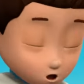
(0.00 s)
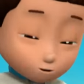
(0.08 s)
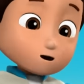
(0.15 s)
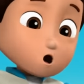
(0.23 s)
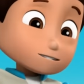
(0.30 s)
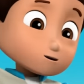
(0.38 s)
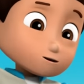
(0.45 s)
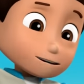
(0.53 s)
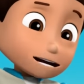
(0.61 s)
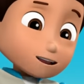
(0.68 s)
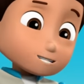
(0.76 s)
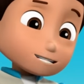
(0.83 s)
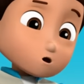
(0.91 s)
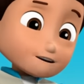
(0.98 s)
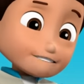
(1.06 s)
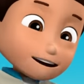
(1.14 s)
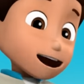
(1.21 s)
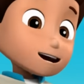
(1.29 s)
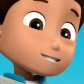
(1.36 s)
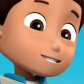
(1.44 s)
No bookmobile is too
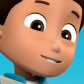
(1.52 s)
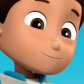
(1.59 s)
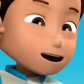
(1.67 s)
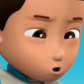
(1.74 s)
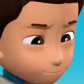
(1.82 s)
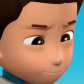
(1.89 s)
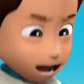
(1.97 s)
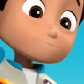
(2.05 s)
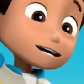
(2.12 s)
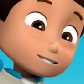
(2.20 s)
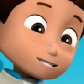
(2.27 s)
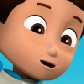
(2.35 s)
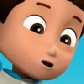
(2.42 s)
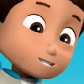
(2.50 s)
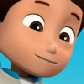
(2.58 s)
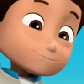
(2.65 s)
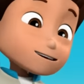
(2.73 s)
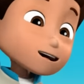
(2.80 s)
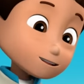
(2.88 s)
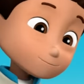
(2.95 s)
fast, no pup is too
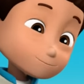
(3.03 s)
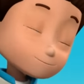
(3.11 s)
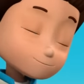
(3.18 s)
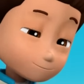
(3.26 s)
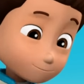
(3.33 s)
small!